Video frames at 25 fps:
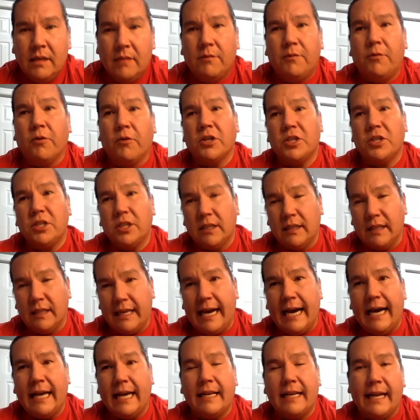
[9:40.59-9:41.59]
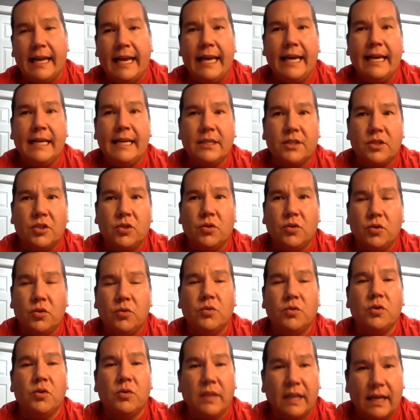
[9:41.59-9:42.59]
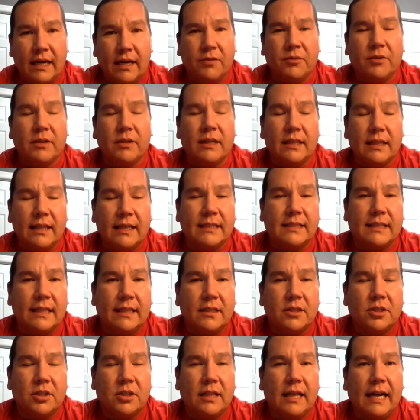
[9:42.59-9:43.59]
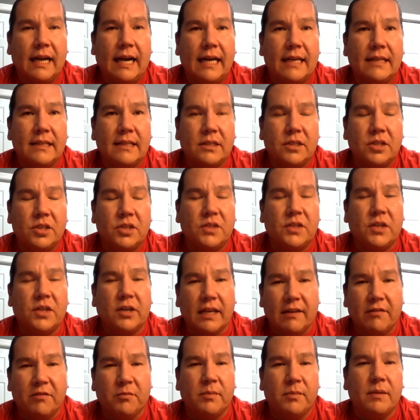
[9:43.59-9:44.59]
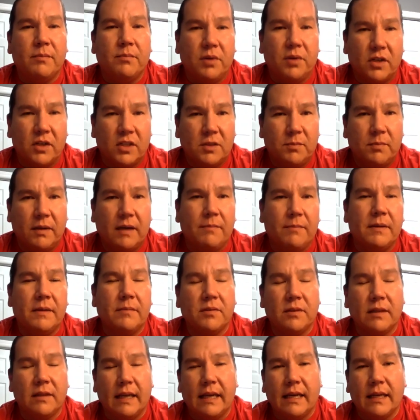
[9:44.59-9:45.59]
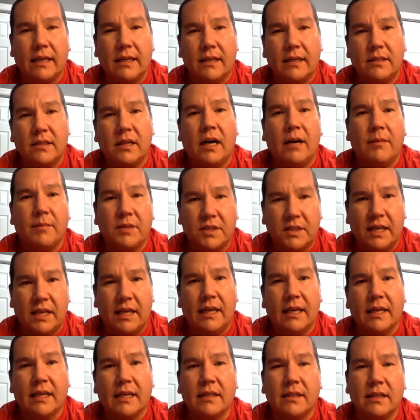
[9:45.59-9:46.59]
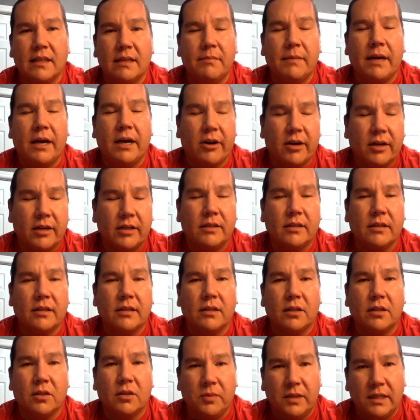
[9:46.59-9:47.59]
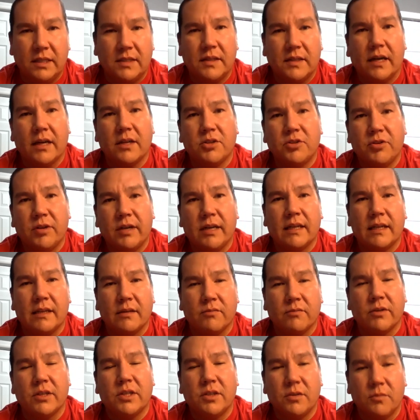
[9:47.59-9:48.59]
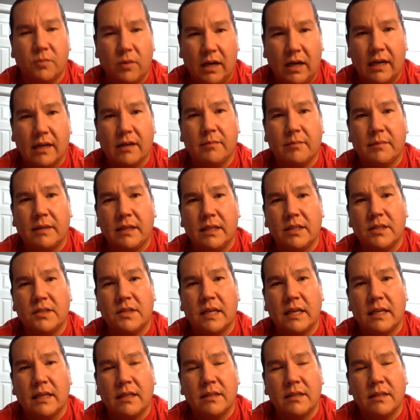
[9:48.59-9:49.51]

fortunately, I had an aunt who who knew that I really liked English class, and she started giving me books by people like Thomas King and Lee Maracle and Louise Erdrich and Richard Wagamese,